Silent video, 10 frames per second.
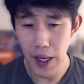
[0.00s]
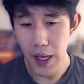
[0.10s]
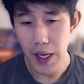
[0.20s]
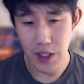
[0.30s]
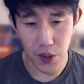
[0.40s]

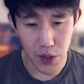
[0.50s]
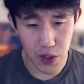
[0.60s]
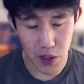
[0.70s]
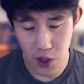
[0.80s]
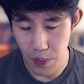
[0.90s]
And so
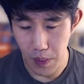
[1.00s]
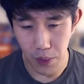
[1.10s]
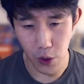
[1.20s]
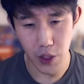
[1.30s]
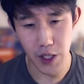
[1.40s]
this is super
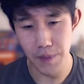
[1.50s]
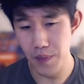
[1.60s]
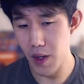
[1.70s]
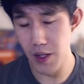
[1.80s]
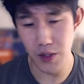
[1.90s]
important.
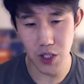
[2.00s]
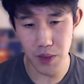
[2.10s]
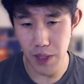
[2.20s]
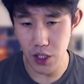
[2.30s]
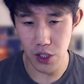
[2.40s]
Also, just
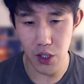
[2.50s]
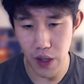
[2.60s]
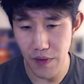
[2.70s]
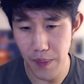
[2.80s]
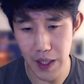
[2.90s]
make sure you
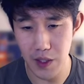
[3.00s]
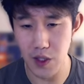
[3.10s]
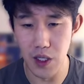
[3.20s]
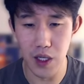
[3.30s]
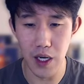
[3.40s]
have a
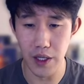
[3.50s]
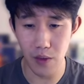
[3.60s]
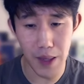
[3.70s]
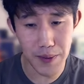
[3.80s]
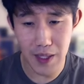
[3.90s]
pixel on your
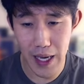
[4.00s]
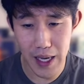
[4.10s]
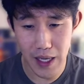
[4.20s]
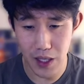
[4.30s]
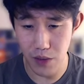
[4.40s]

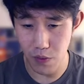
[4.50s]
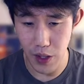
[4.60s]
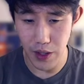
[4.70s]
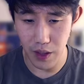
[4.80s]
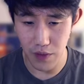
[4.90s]
website and you
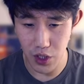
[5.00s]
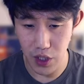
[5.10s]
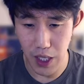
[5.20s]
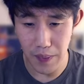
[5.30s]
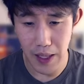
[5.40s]
run the
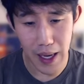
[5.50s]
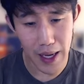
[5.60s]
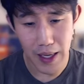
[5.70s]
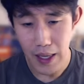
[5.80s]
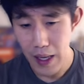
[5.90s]
conversions
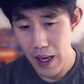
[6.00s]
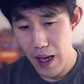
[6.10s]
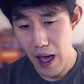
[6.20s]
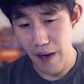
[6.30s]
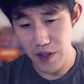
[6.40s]
API,
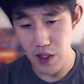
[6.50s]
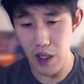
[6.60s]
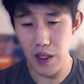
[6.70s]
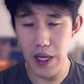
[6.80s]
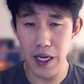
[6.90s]
have a
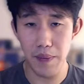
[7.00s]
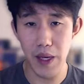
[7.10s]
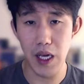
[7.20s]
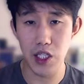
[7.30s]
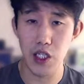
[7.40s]
solid landing page.